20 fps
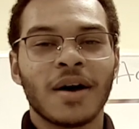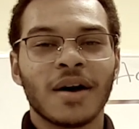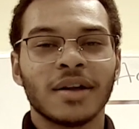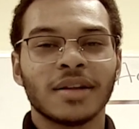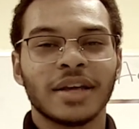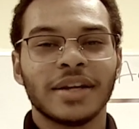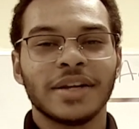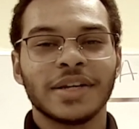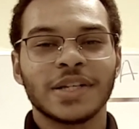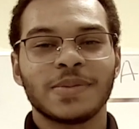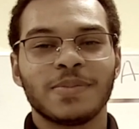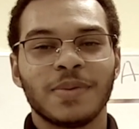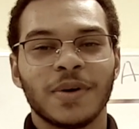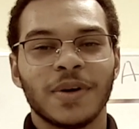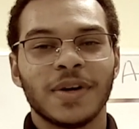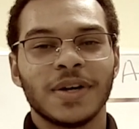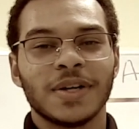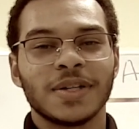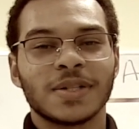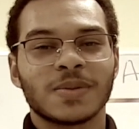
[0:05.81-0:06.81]
online
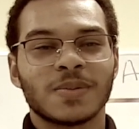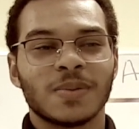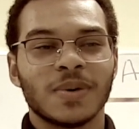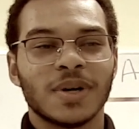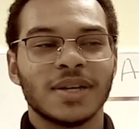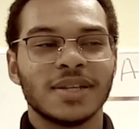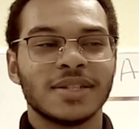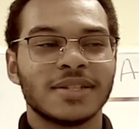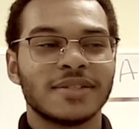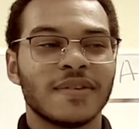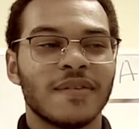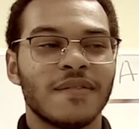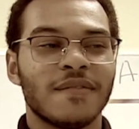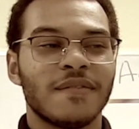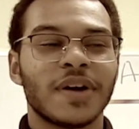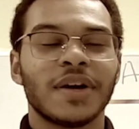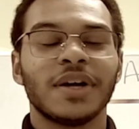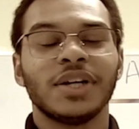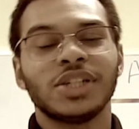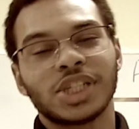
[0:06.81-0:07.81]
experience was
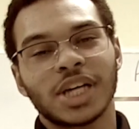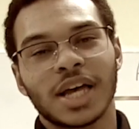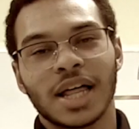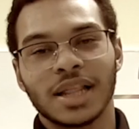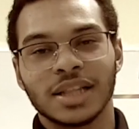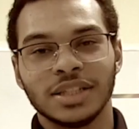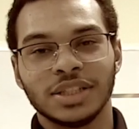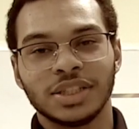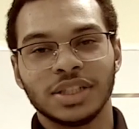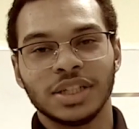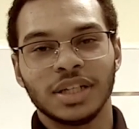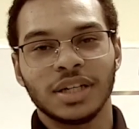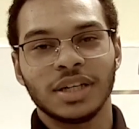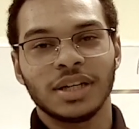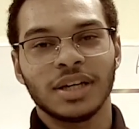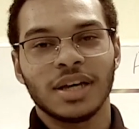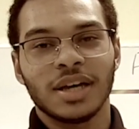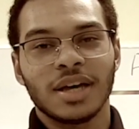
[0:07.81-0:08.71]
very challenging.